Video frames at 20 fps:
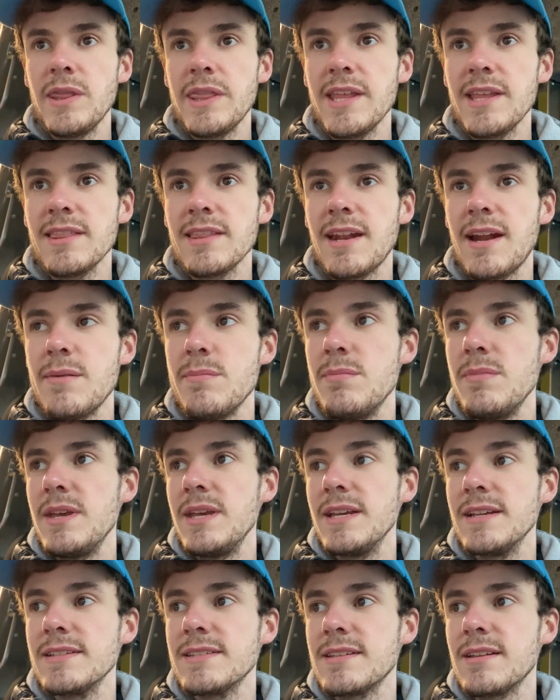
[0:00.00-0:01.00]
thing that I
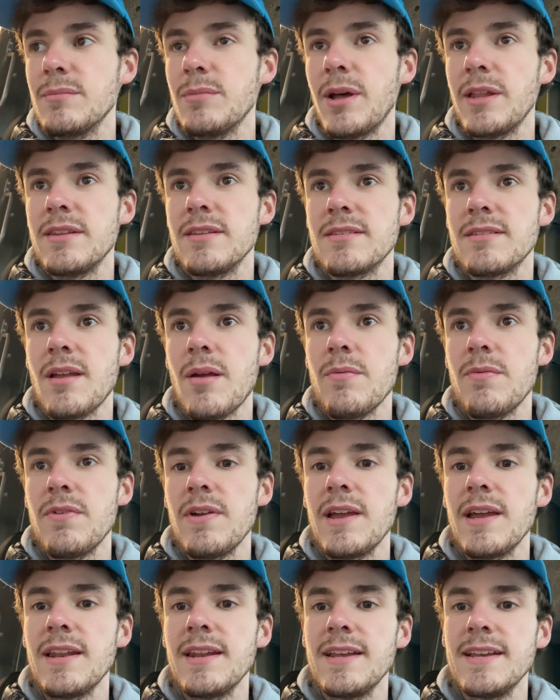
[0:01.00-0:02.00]
miss about the step
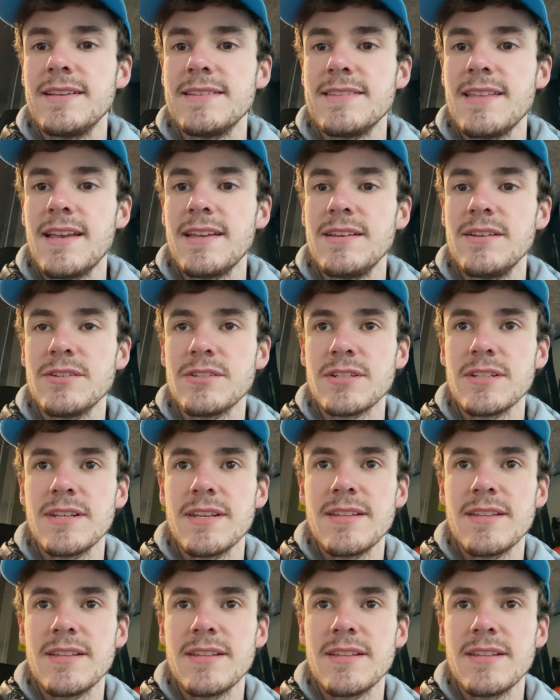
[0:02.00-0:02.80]
van is that usually